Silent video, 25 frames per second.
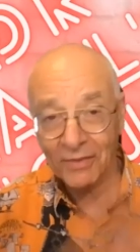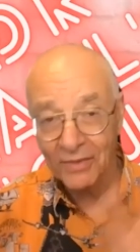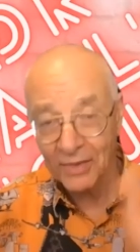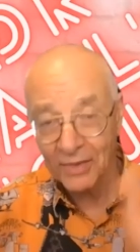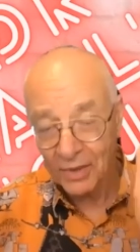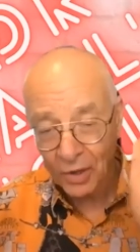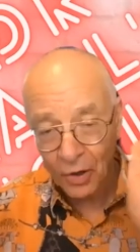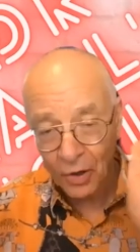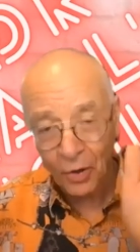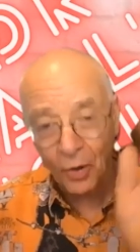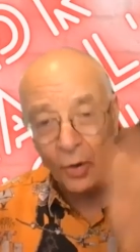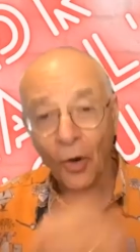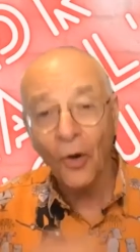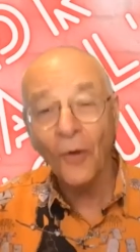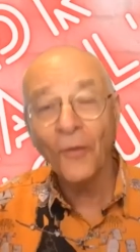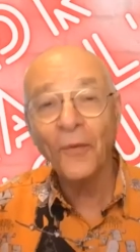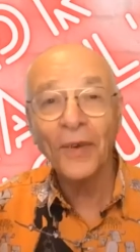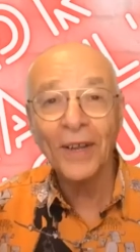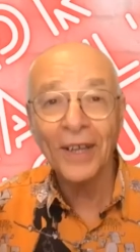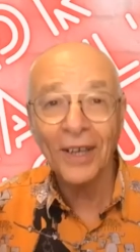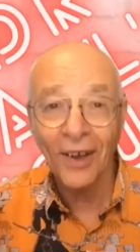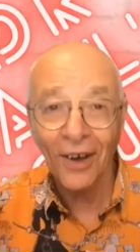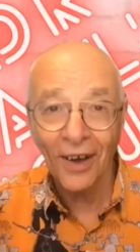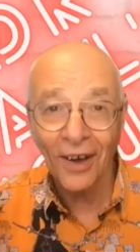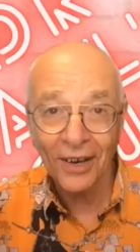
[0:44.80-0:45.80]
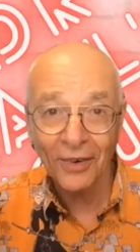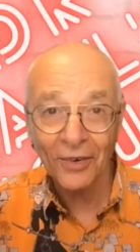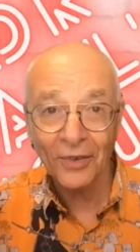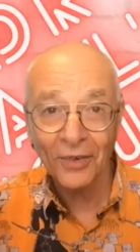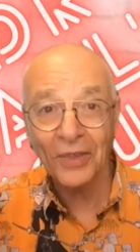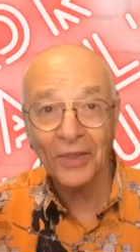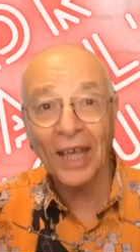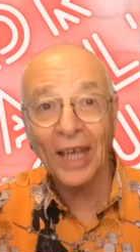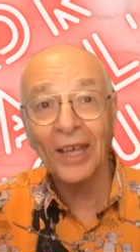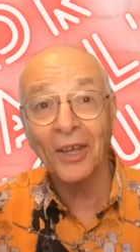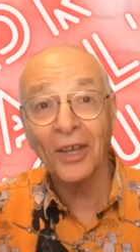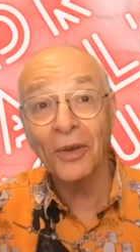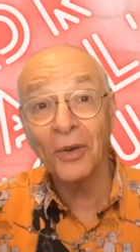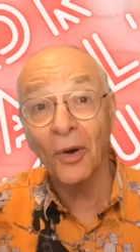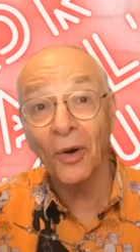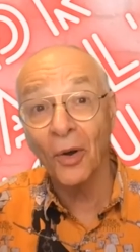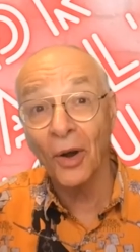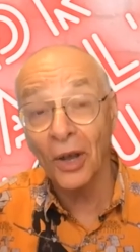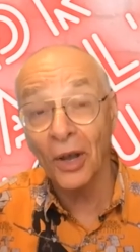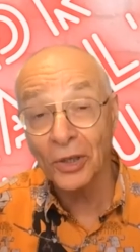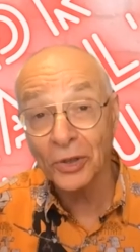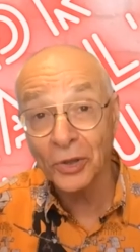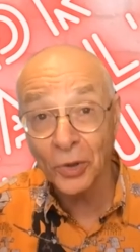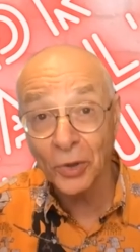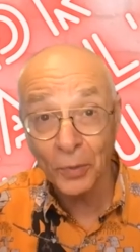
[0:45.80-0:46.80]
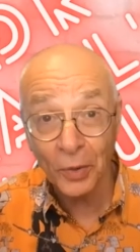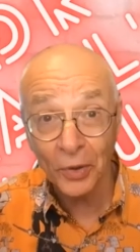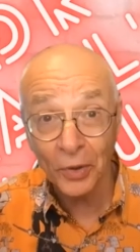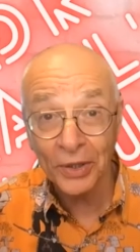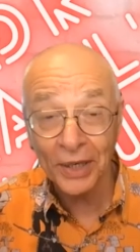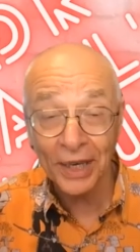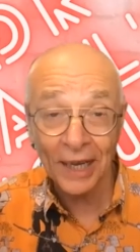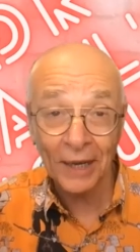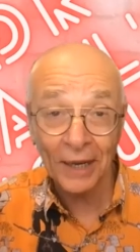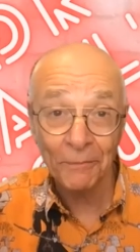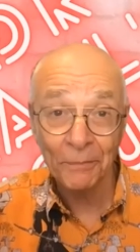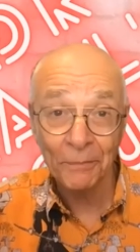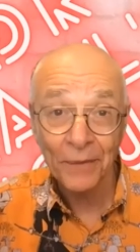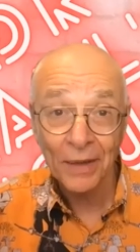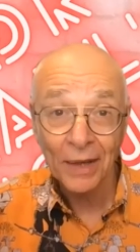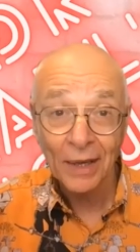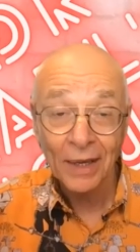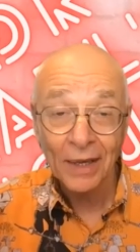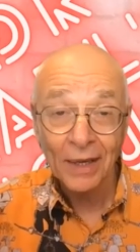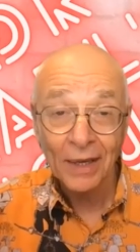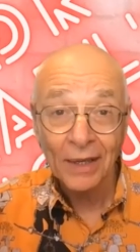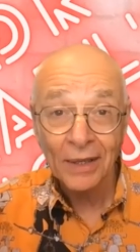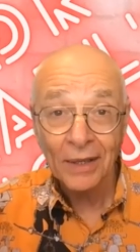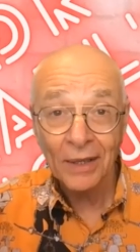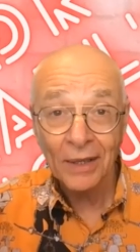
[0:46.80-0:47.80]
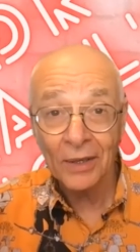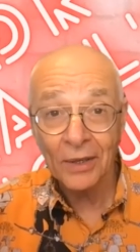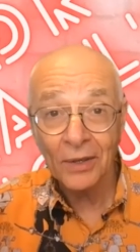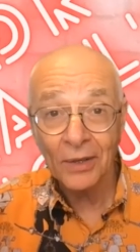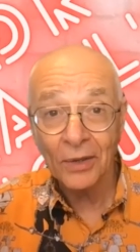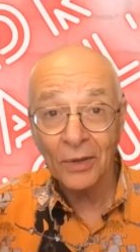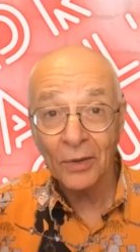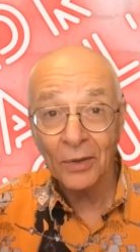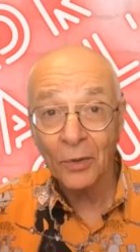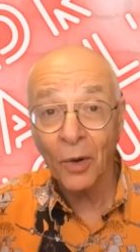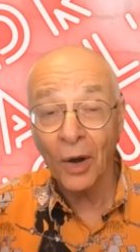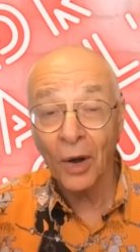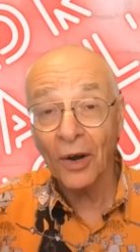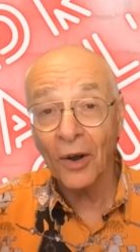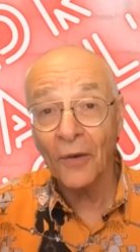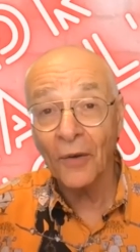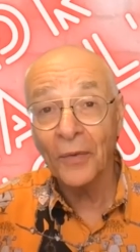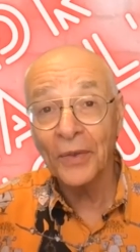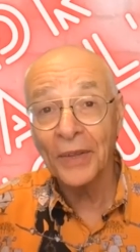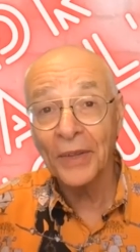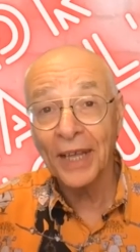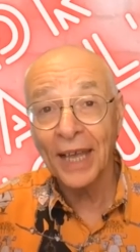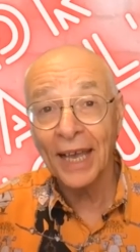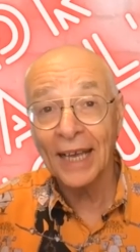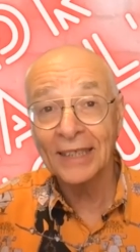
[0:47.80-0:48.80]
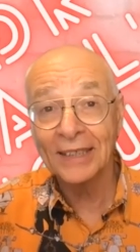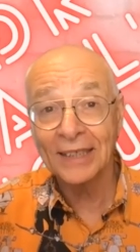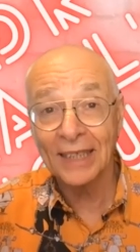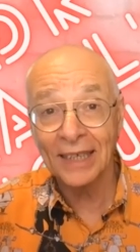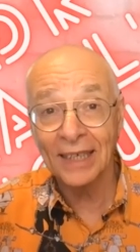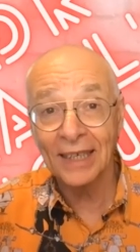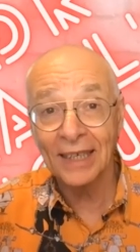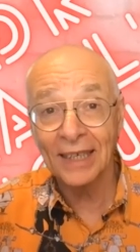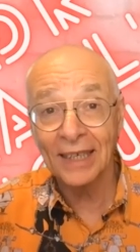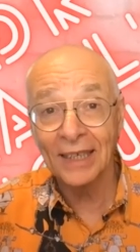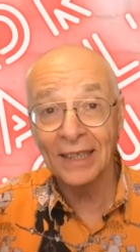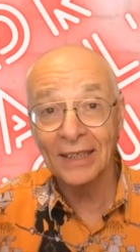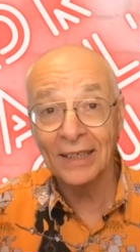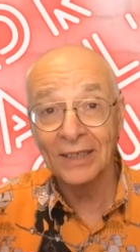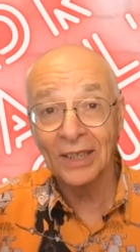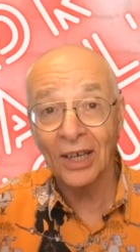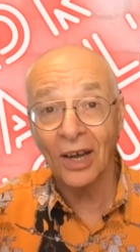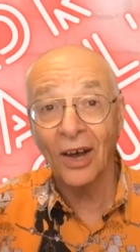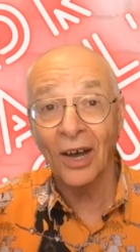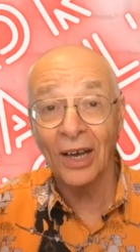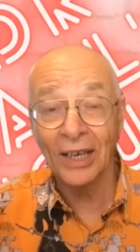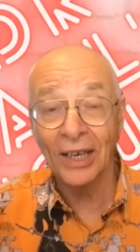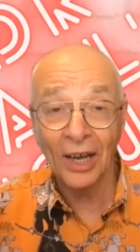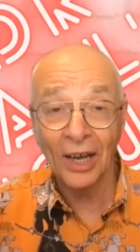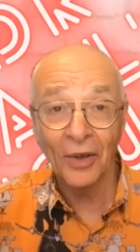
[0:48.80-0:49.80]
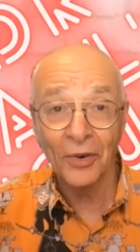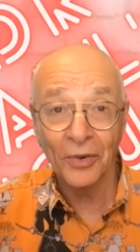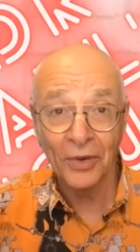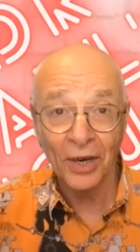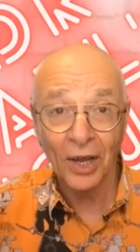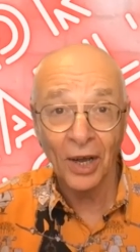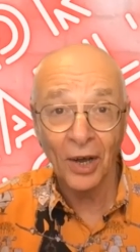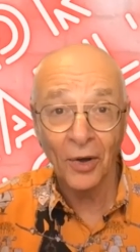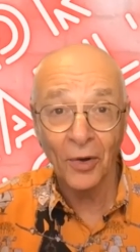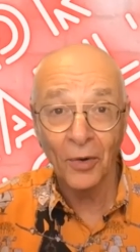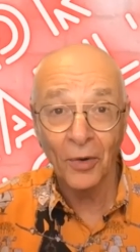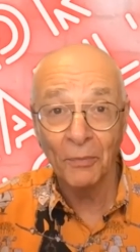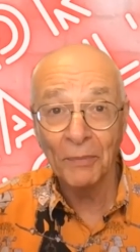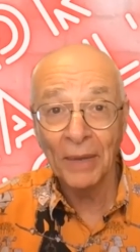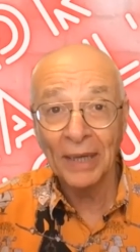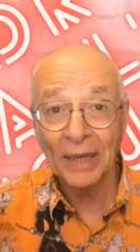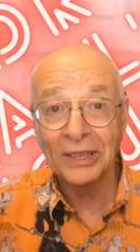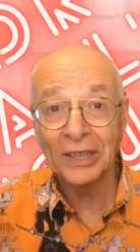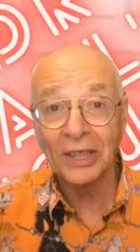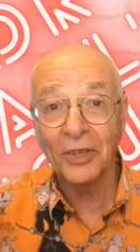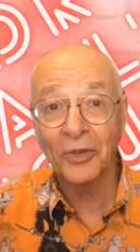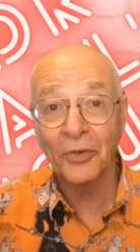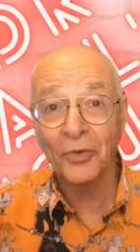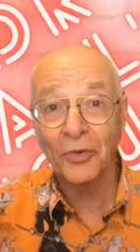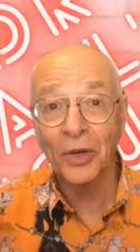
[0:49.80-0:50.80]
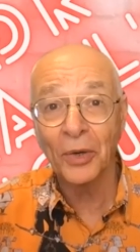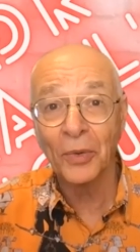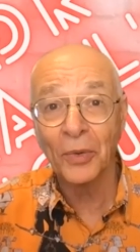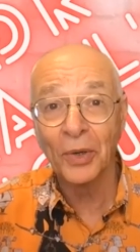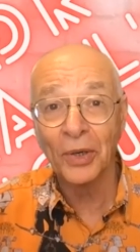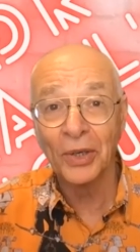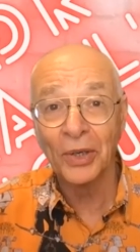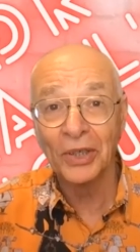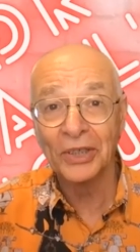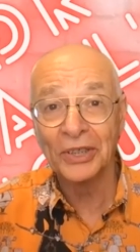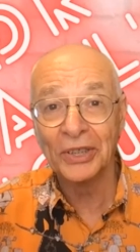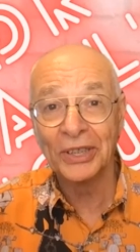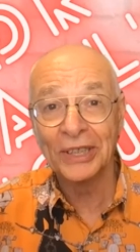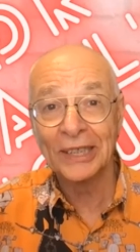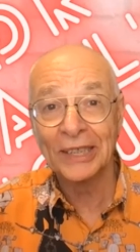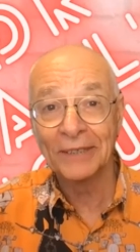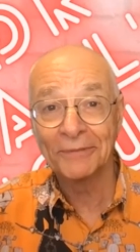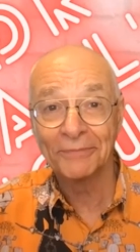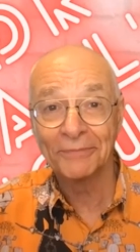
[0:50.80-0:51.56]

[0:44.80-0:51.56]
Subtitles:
You're awfully kind. Thank you. Although I should point out that quite often the answer is, I don't know. Magic 3 words.